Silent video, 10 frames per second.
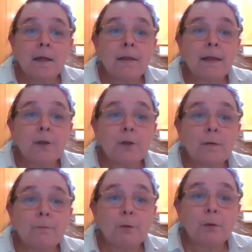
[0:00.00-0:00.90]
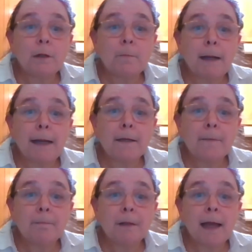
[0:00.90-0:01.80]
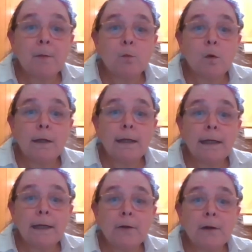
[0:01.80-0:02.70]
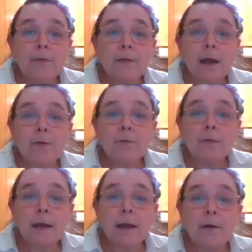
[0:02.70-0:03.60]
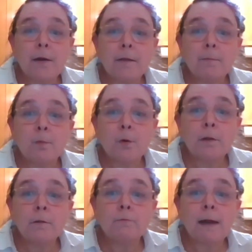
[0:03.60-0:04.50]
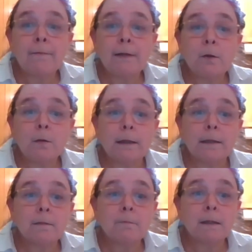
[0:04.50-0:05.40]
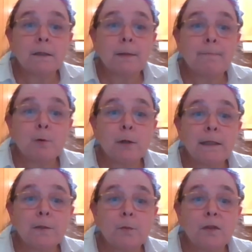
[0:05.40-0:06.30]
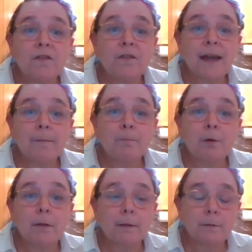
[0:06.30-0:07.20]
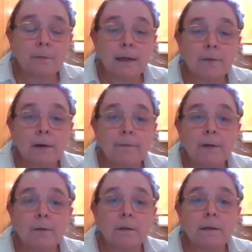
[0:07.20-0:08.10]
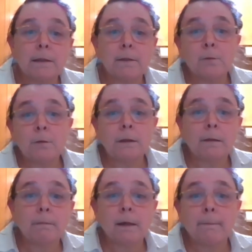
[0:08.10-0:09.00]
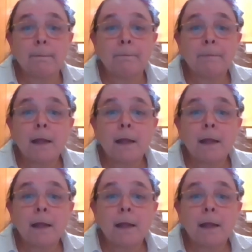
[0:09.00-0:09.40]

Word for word: that you have put on the plate, and one here and the other there, and the boiled raviolis must be moistened with fat broth. This one has raviolis Ooh, yum, yum.